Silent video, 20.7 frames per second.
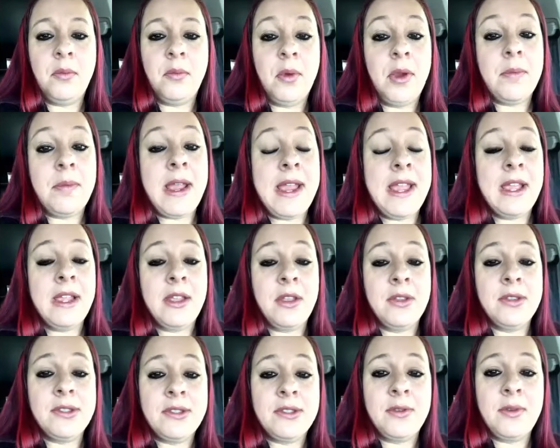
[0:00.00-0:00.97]
where my head
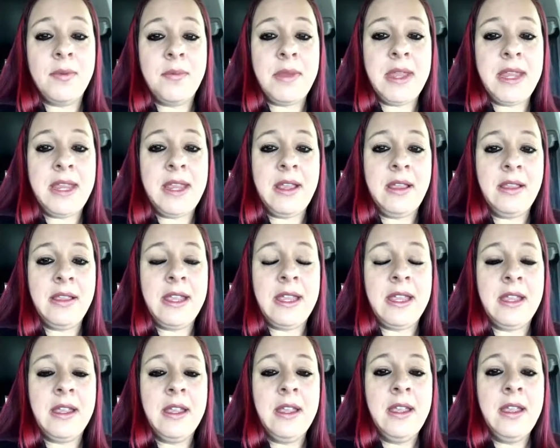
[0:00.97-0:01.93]
goes to immediately.